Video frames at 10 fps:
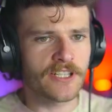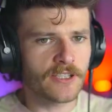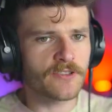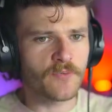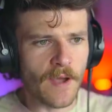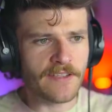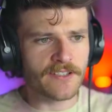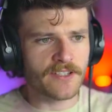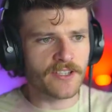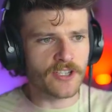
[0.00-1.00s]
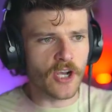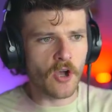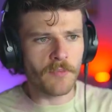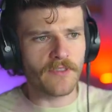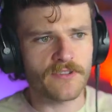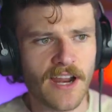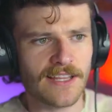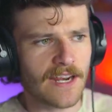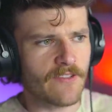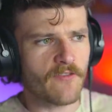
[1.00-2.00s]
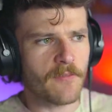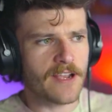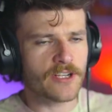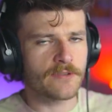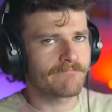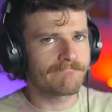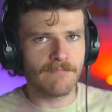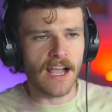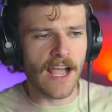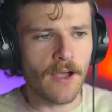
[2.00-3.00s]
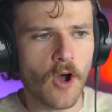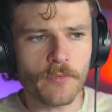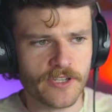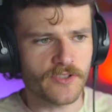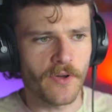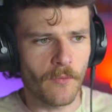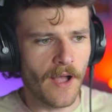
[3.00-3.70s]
She did lose weight since the show, but there's not a lot of information. I hope she's doing